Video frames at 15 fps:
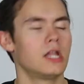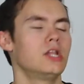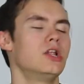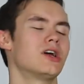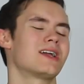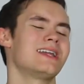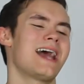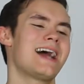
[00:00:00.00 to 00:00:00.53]

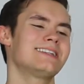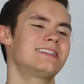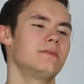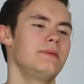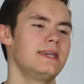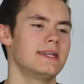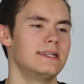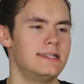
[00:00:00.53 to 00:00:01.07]
Look, not to
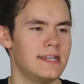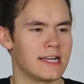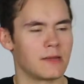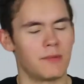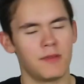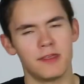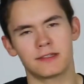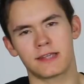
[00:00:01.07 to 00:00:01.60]
be a
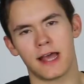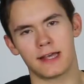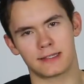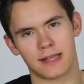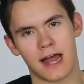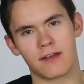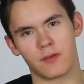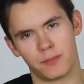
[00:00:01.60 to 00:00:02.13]
dick, but this guy
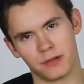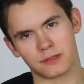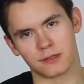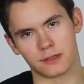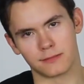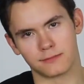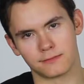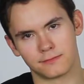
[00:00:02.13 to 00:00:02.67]
is kind of a
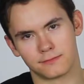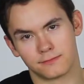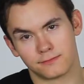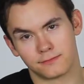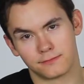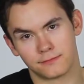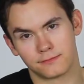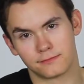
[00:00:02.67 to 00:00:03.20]
pussy.
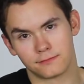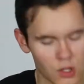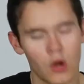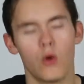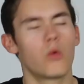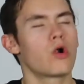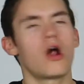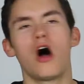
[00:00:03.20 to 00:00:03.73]

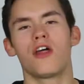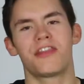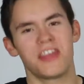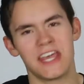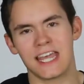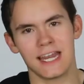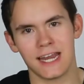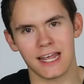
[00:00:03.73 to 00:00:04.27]
We're all
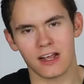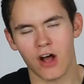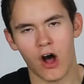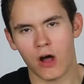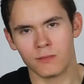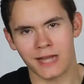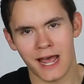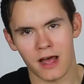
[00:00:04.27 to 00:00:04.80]
thinking it,
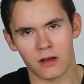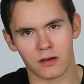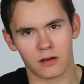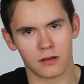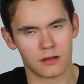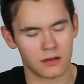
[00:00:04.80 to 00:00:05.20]
calm down.